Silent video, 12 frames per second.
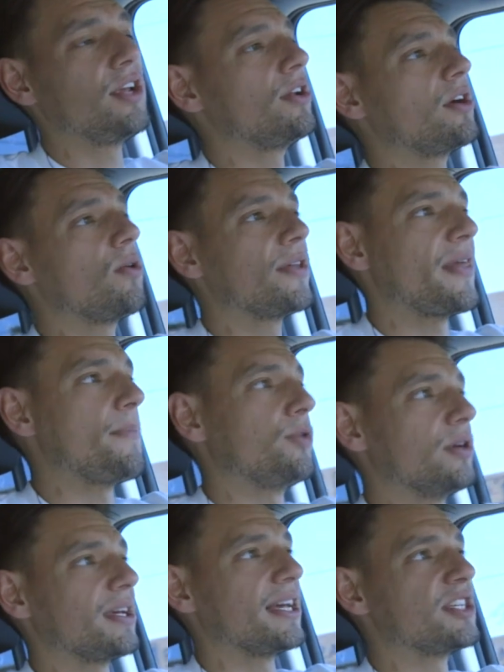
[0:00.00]
you to go get that
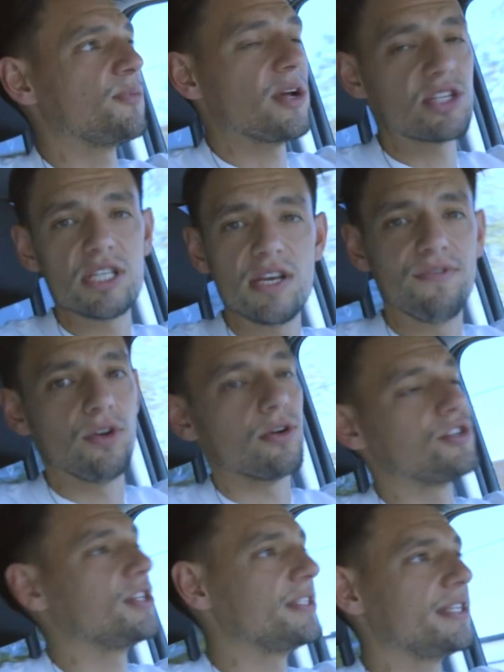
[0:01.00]
book, especially if
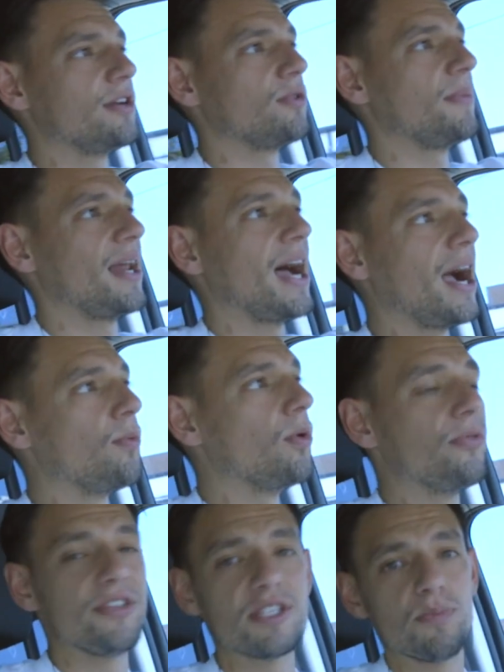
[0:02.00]
you're a Gen Zer. Man, I
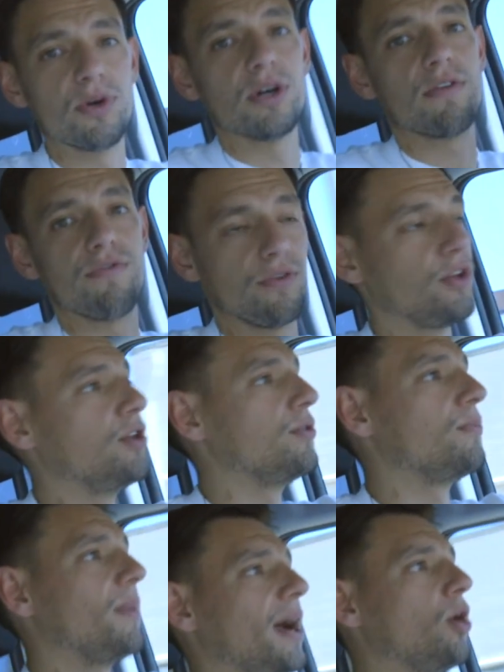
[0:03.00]
wrote this book for
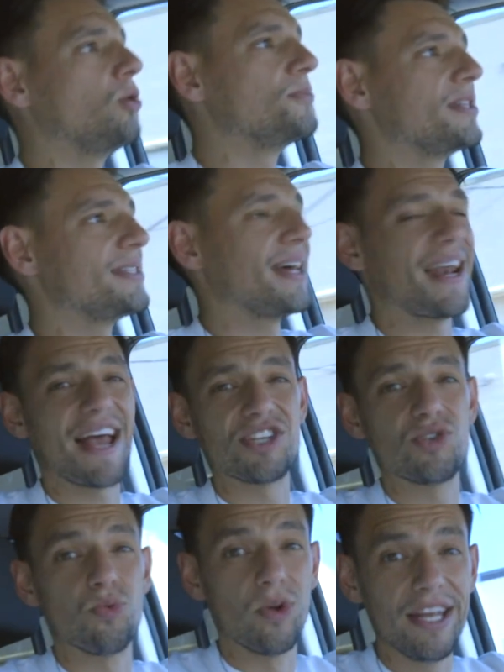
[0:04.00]
you. My hopes is that
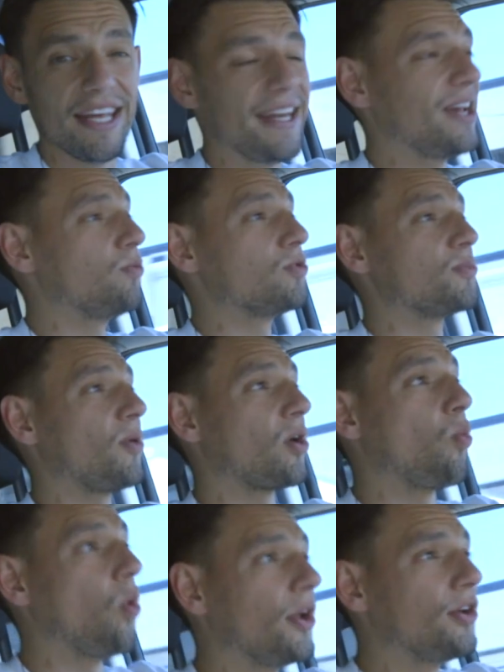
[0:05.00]
as you read it, it will
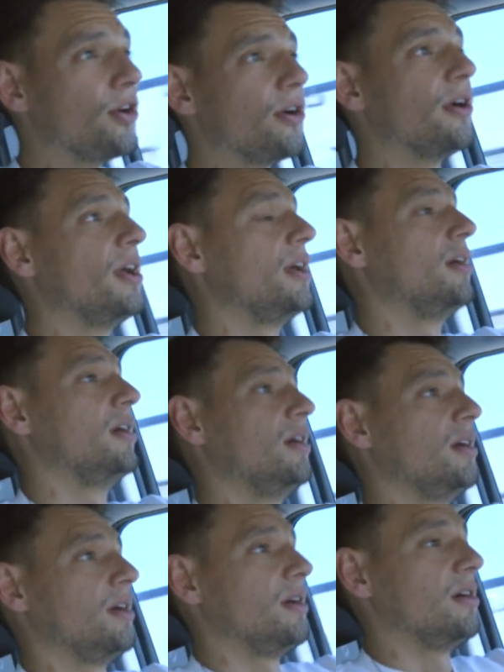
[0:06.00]
spark wonder
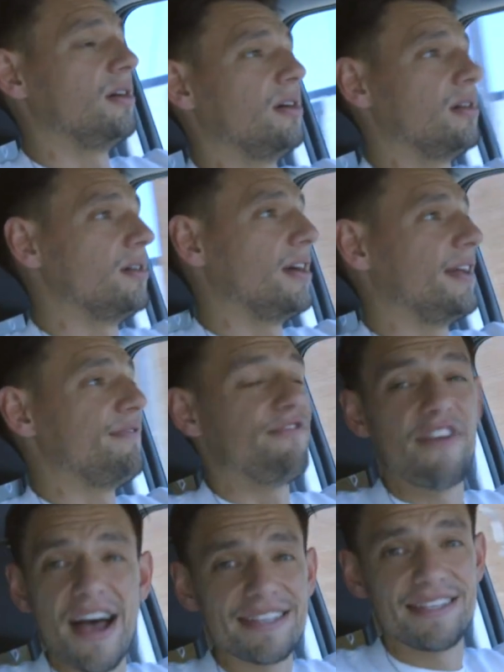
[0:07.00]
uh, and
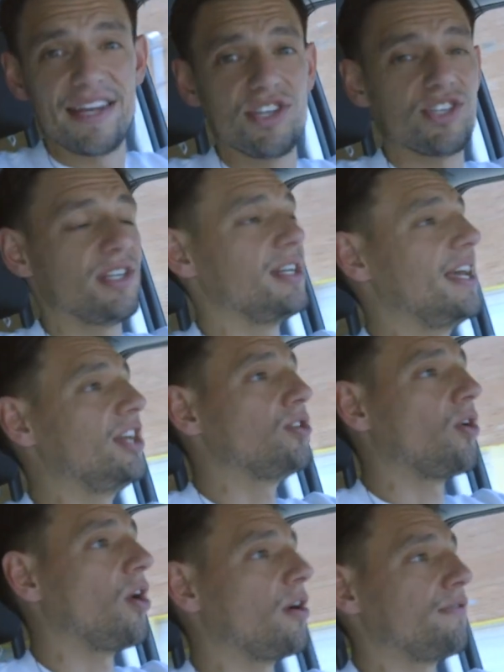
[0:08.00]
fascination in
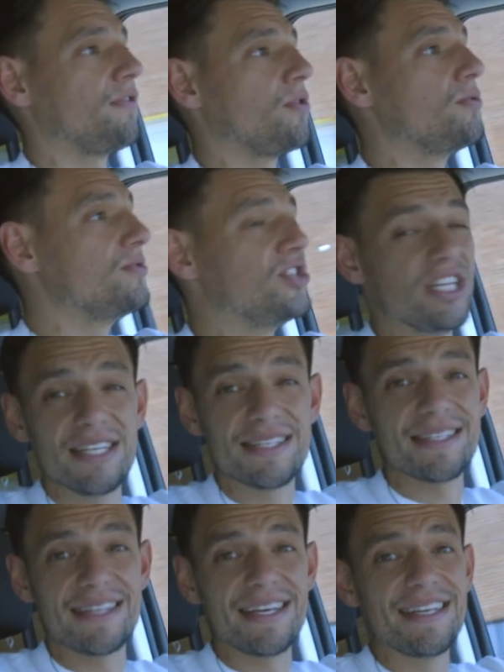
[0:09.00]
your heart for who
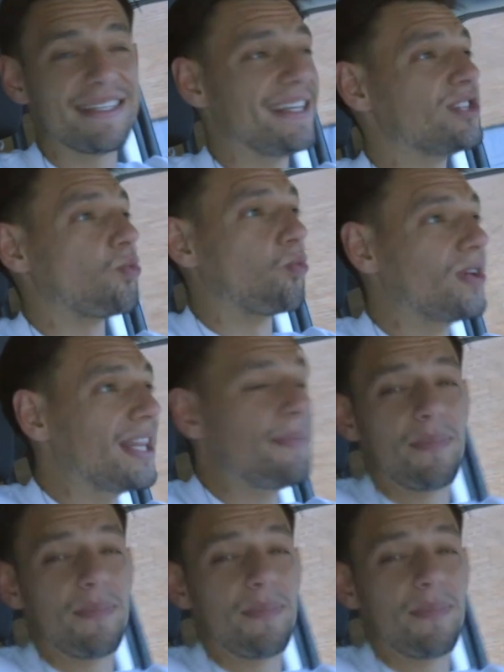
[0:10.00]
Jesus is. He's really